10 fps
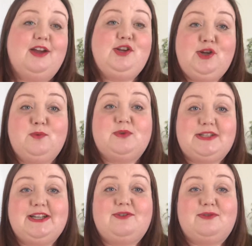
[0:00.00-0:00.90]
you will
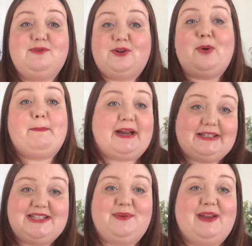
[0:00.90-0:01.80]
still come
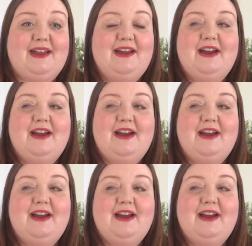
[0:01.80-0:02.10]
back to it.